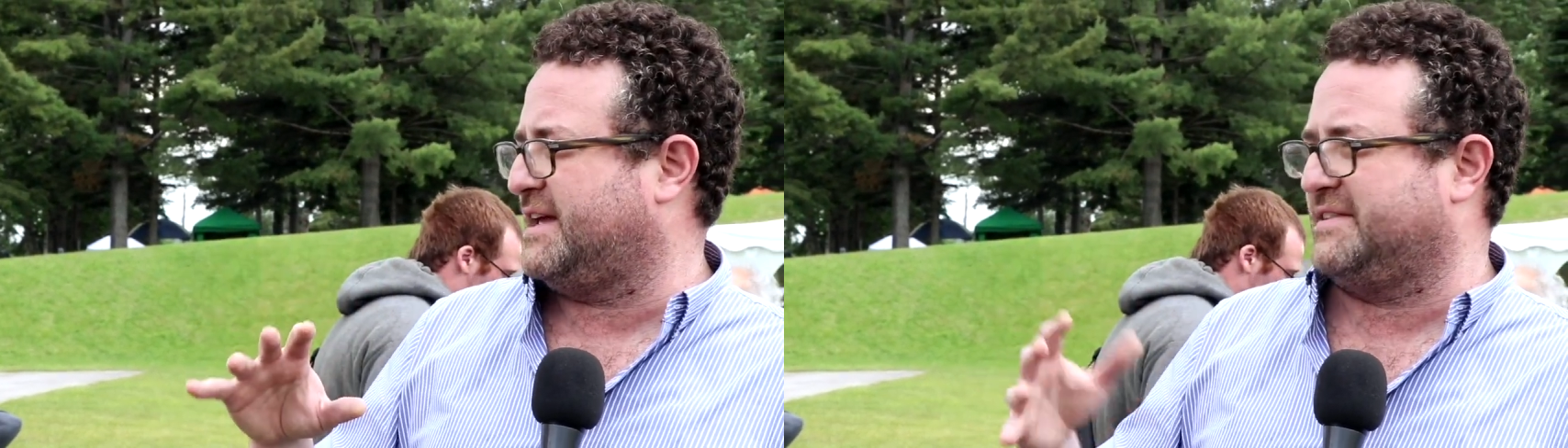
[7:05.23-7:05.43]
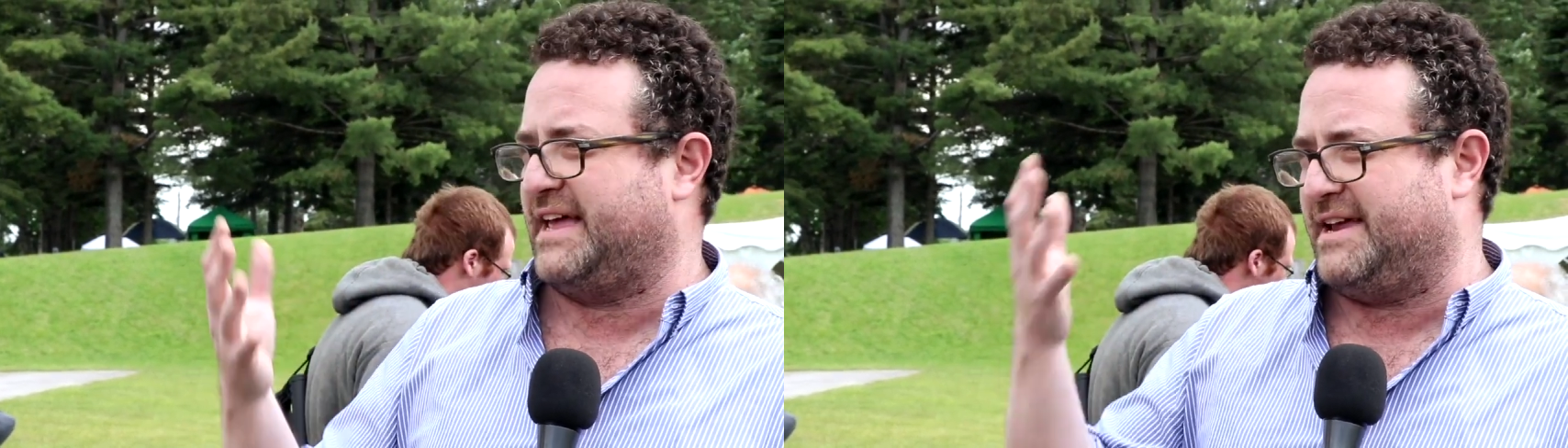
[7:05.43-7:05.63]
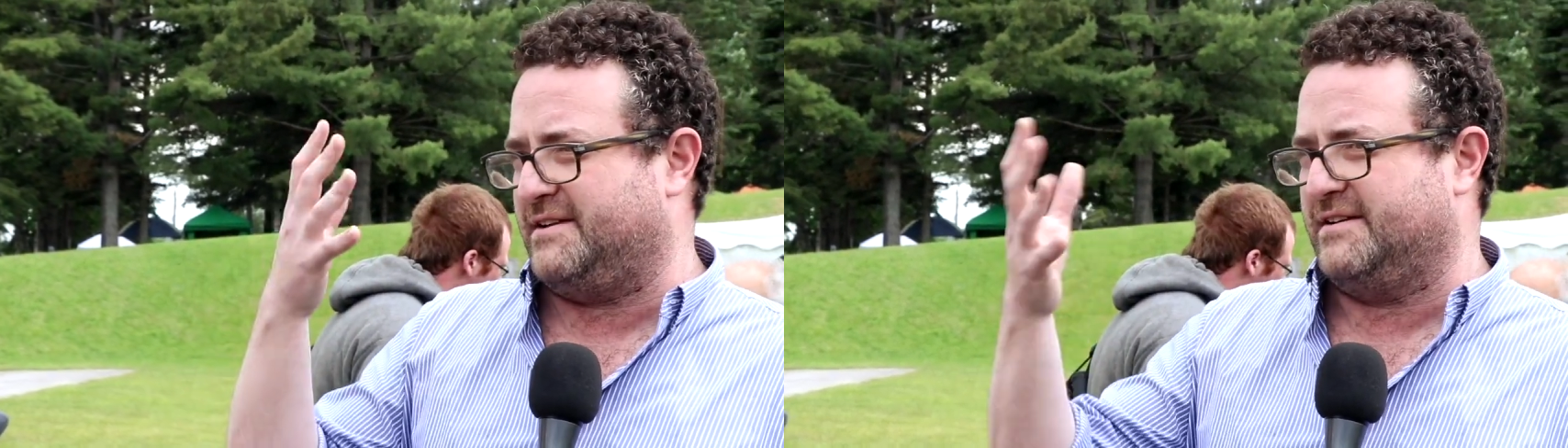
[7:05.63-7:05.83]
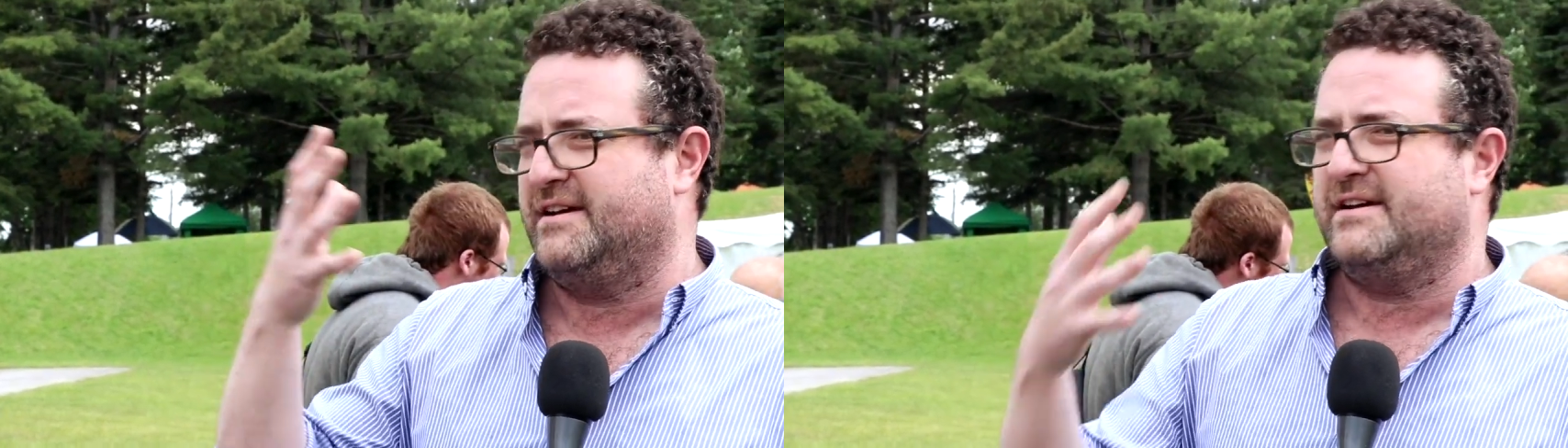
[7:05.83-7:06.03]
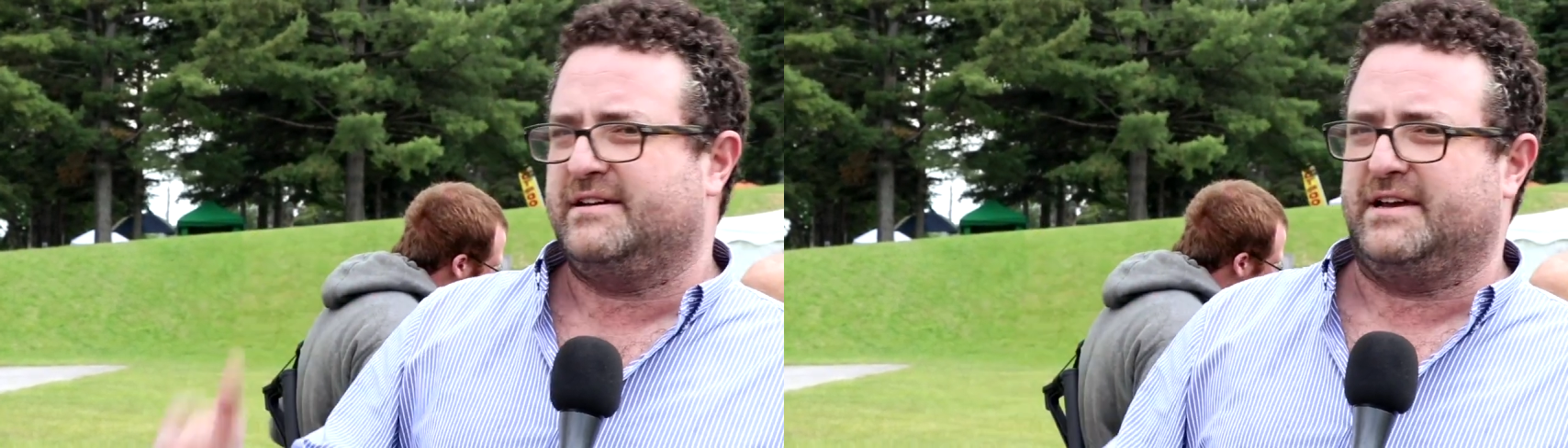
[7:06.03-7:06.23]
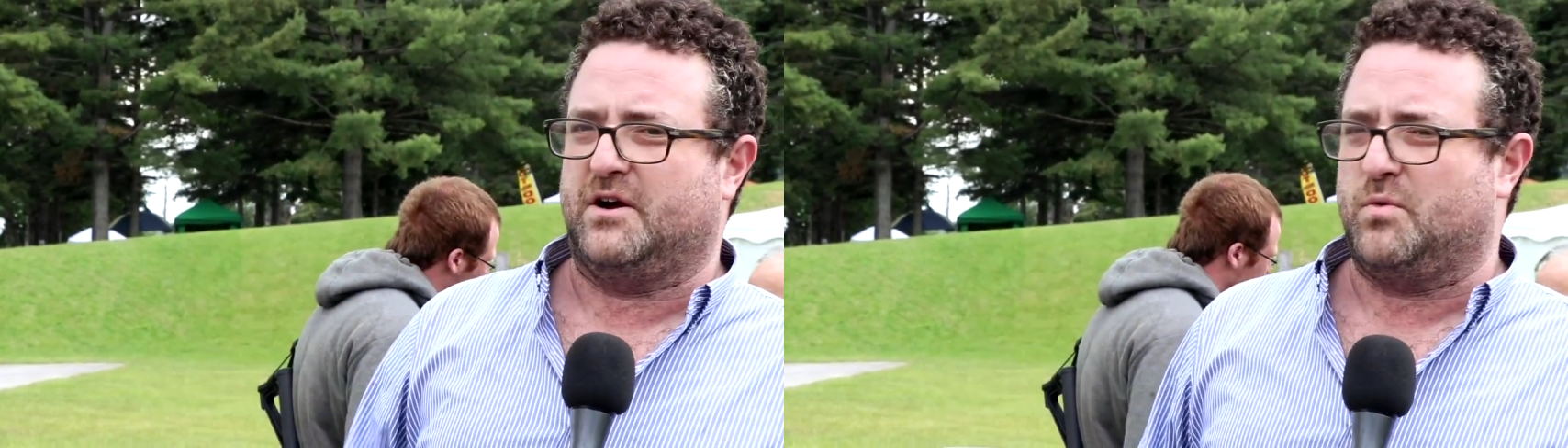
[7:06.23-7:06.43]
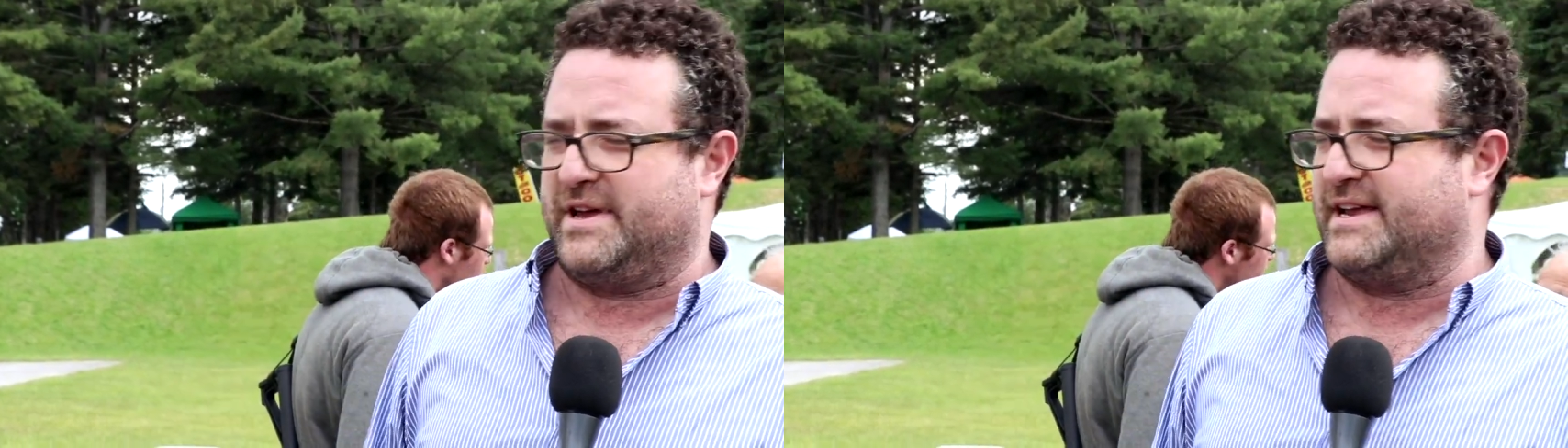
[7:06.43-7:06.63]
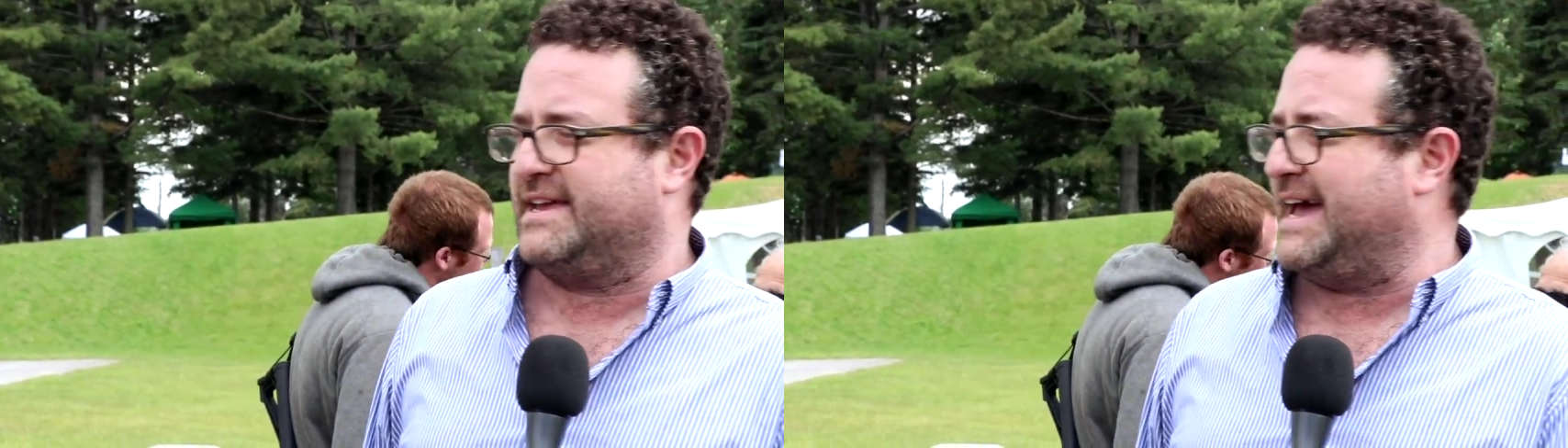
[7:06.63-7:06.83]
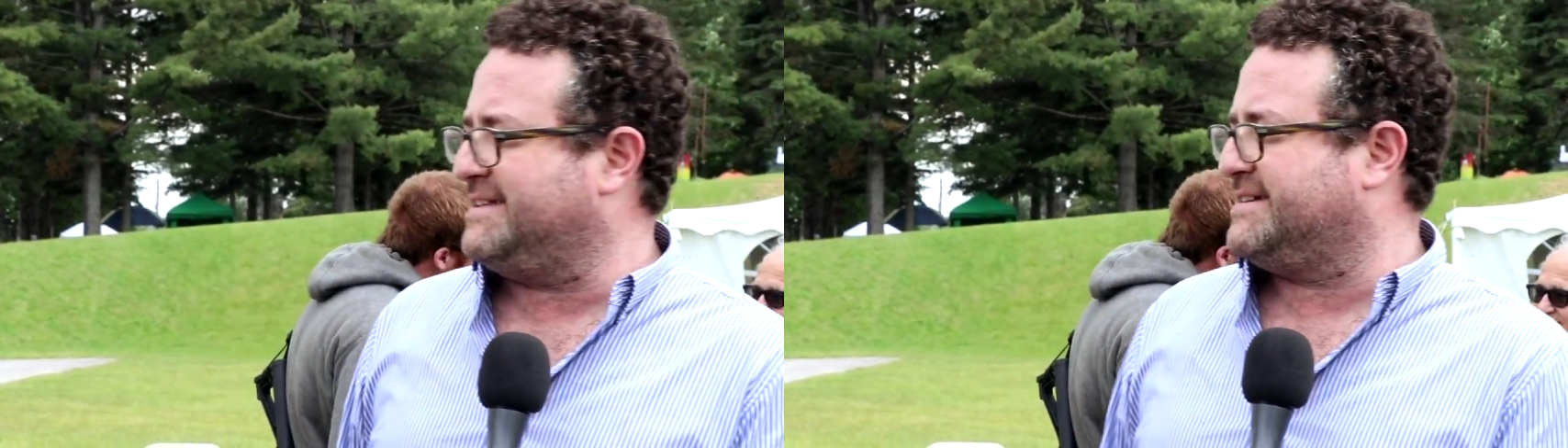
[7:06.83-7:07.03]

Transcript: And then, we can get